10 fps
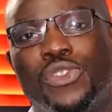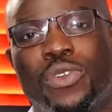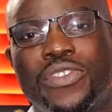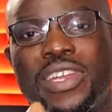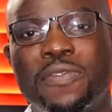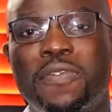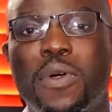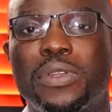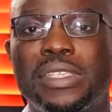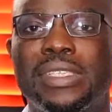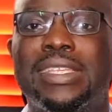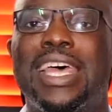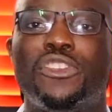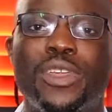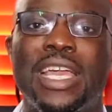is to create funds
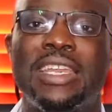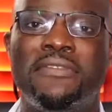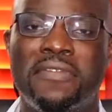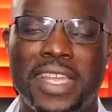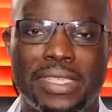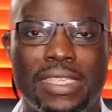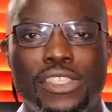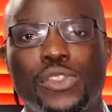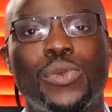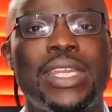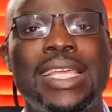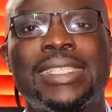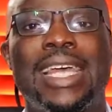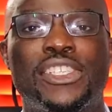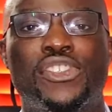that you can invest in. So
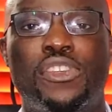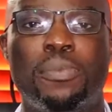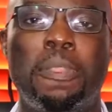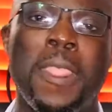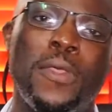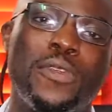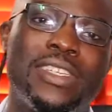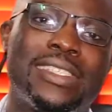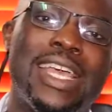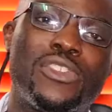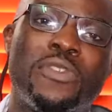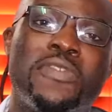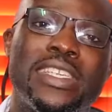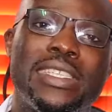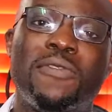let's assume you decide to
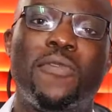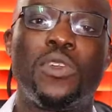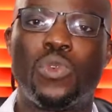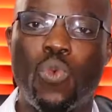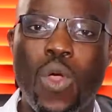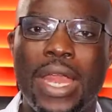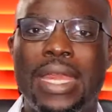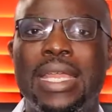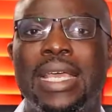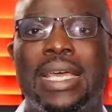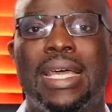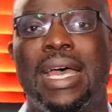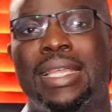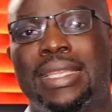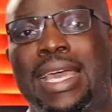invest in fund one
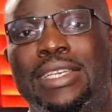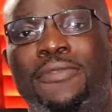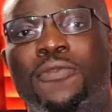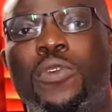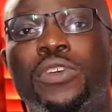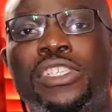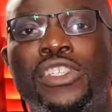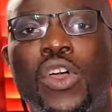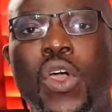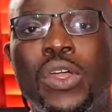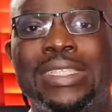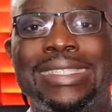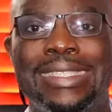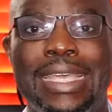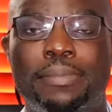uh, that focuses
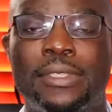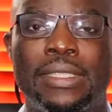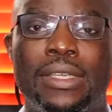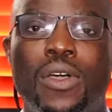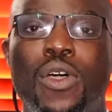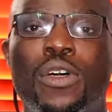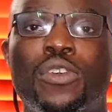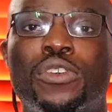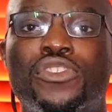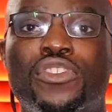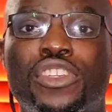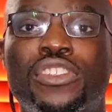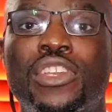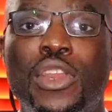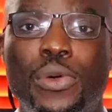on debt or
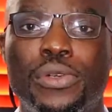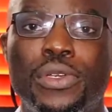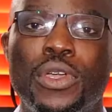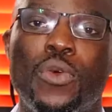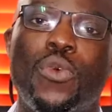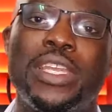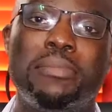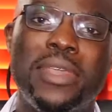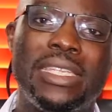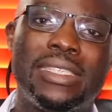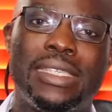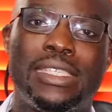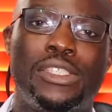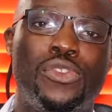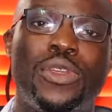construction loan. What it means
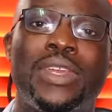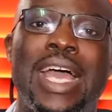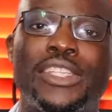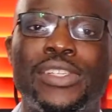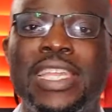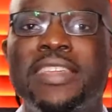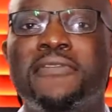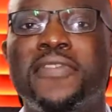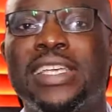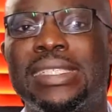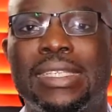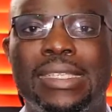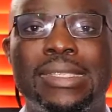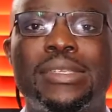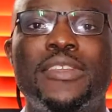is you could actually invest
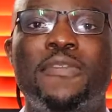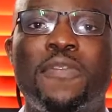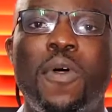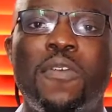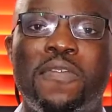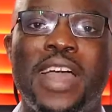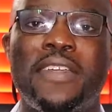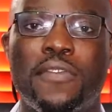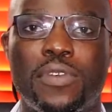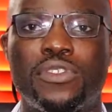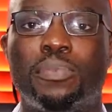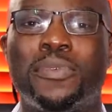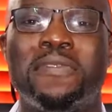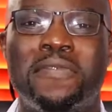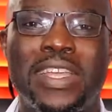in three, four, five con-
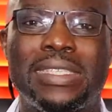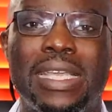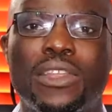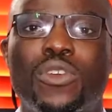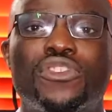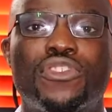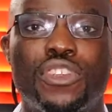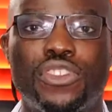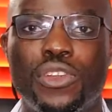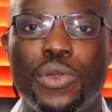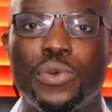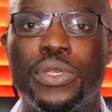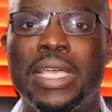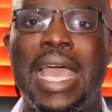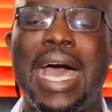privated construction
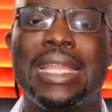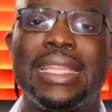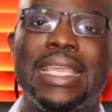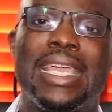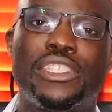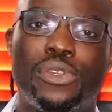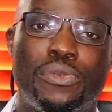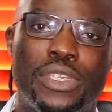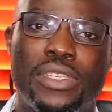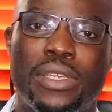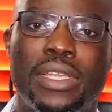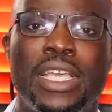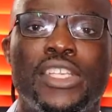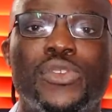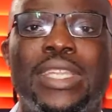loan and then get your return.
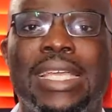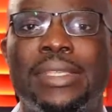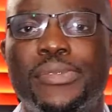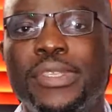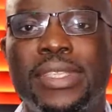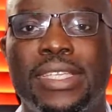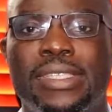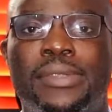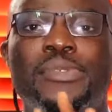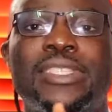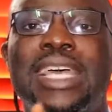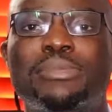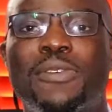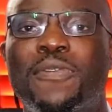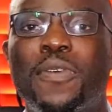So there are three things, three
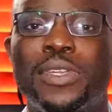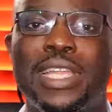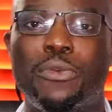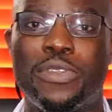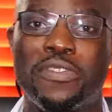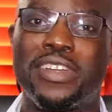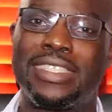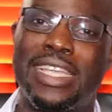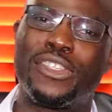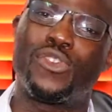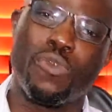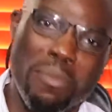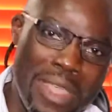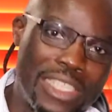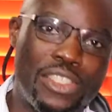types of fund that we've created to
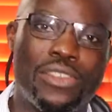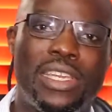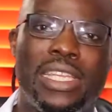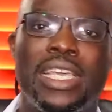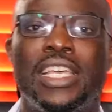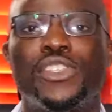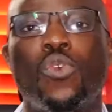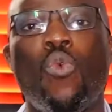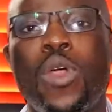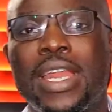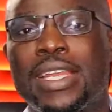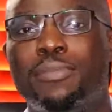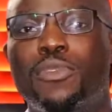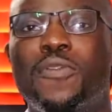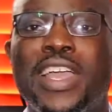meet your need. So
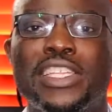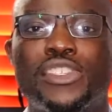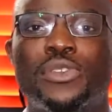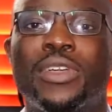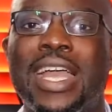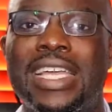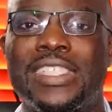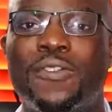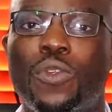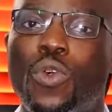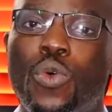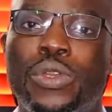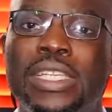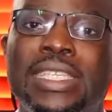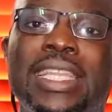one provides you cash flow
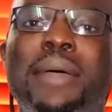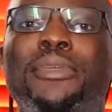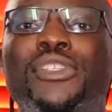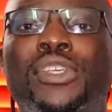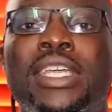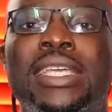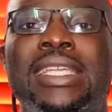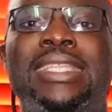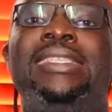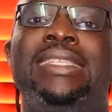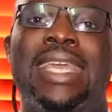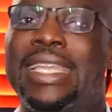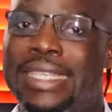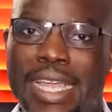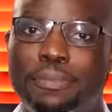only. That means it's
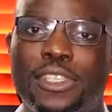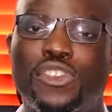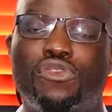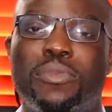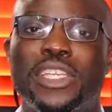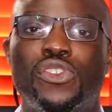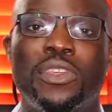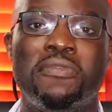like a debt instrument. You